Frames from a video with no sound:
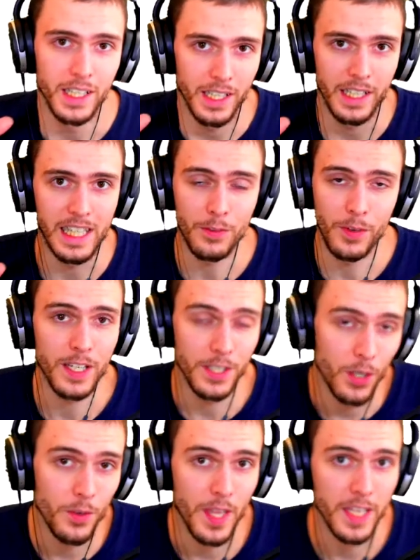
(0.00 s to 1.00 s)
if I'd
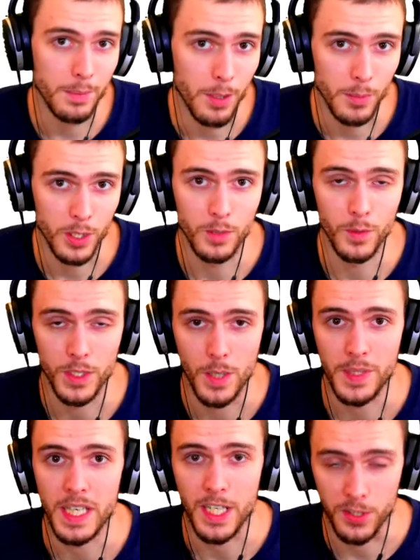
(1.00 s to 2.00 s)
known that, I probably could have looked up
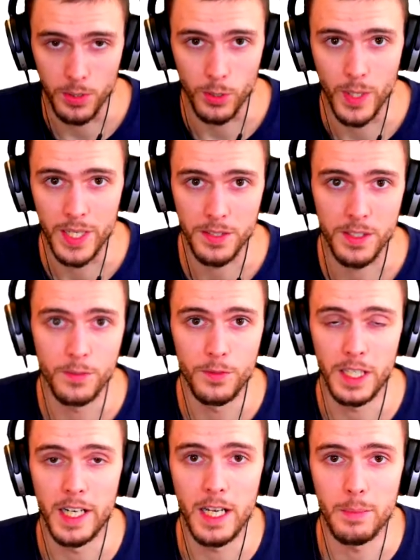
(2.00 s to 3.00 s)
the actual equation and
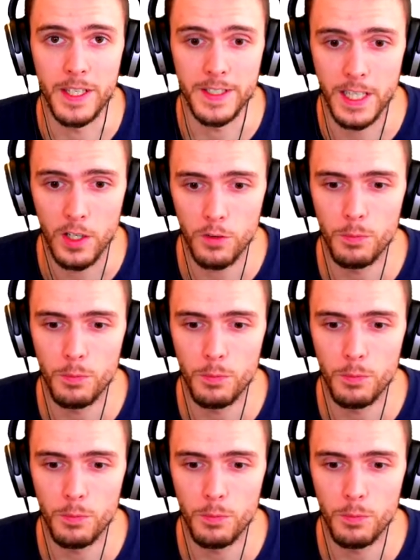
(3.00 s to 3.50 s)
figured it out myself.